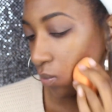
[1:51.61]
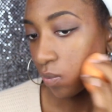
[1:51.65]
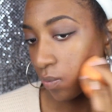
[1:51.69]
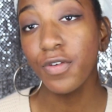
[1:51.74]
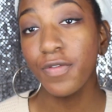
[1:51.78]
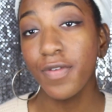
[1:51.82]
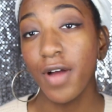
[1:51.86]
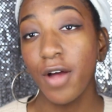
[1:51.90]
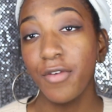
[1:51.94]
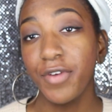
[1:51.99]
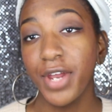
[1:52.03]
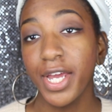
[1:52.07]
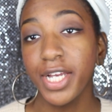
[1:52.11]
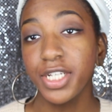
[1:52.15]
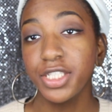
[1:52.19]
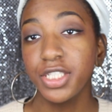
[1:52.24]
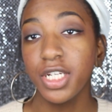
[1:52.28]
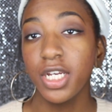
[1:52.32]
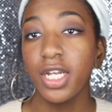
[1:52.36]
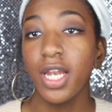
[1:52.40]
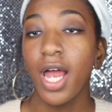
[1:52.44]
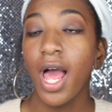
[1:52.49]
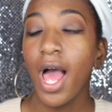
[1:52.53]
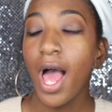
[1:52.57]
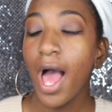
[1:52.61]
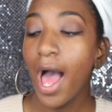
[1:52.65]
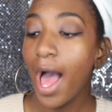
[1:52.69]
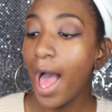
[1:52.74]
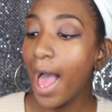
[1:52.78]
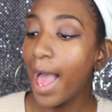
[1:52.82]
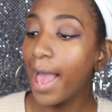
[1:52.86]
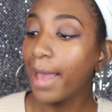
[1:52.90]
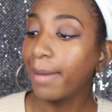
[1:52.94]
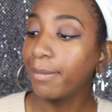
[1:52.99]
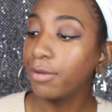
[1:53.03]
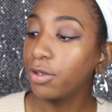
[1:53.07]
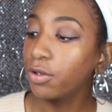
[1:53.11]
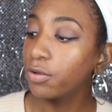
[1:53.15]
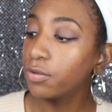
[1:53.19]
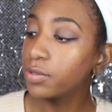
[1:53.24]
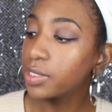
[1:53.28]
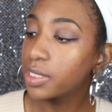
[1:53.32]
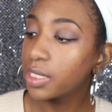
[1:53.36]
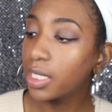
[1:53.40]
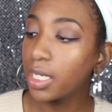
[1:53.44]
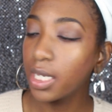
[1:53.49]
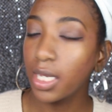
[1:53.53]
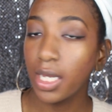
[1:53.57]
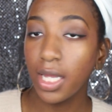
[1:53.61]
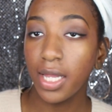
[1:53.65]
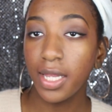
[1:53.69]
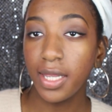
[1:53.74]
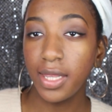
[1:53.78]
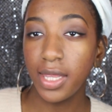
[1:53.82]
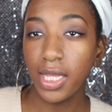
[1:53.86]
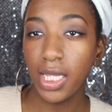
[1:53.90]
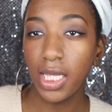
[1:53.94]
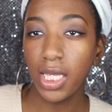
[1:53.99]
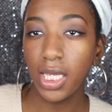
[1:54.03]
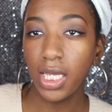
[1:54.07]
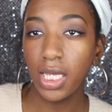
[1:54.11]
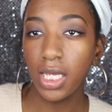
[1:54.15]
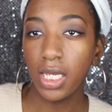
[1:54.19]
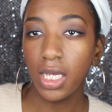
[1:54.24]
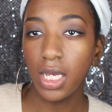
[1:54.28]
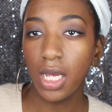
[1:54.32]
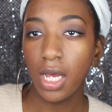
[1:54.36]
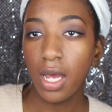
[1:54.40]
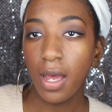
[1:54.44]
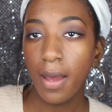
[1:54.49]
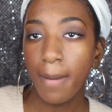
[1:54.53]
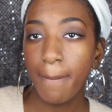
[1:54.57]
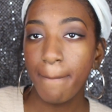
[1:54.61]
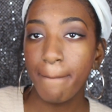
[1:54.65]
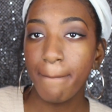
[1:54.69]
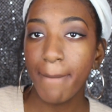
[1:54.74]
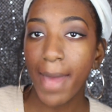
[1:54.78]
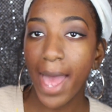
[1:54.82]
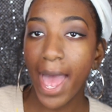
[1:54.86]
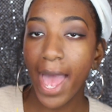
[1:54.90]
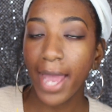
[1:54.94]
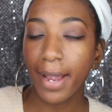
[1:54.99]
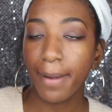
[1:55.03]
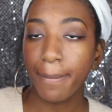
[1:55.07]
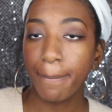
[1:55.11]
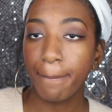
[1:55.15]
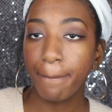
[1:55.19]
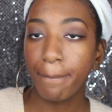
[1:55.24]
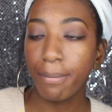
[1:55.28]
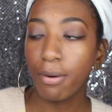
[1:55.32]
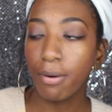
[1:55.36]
For foundation, I'm using the MAC